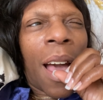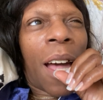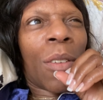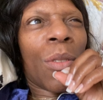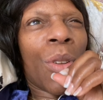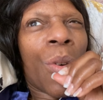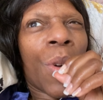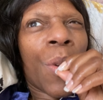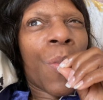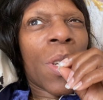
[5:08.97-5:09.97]
I don't know.
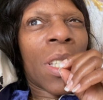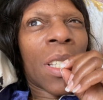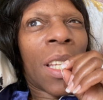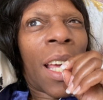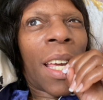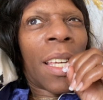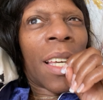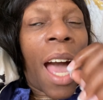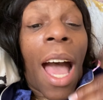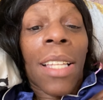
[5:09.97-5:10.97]
It wasn't like
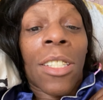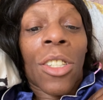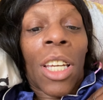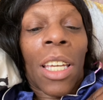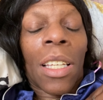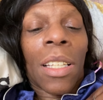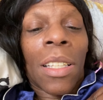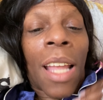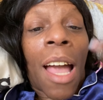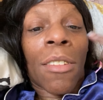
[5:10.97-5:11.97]
I took it.
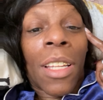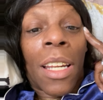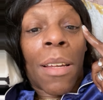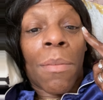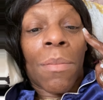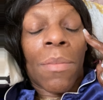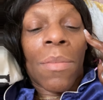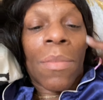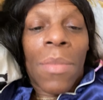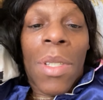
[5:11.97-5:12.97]
Now that I'm
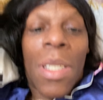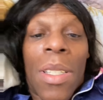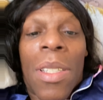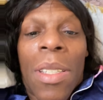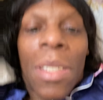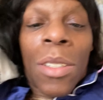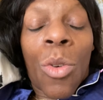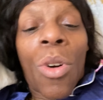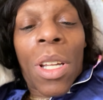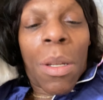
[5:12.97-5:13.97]

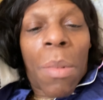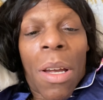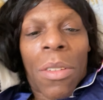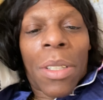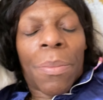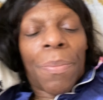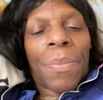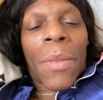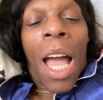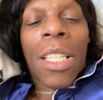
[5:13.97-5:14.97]
talking about it,
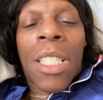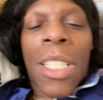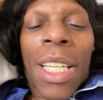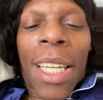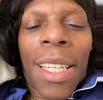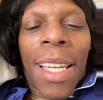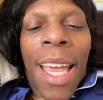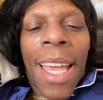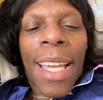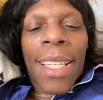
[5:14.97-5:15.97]
I took it
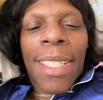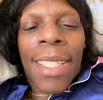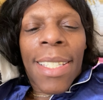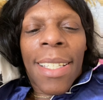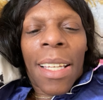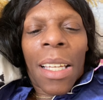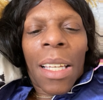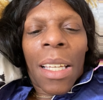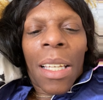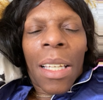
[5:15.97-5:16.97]
as
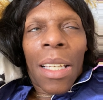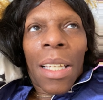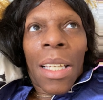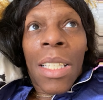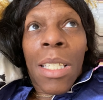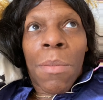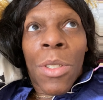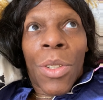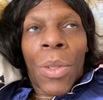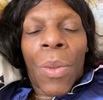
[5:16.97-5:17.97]
it's up
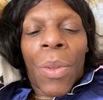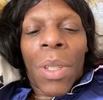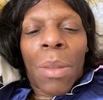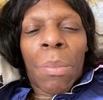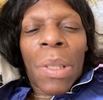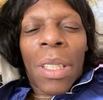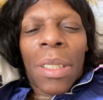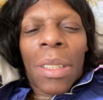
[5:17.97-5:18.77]
to the Lord, but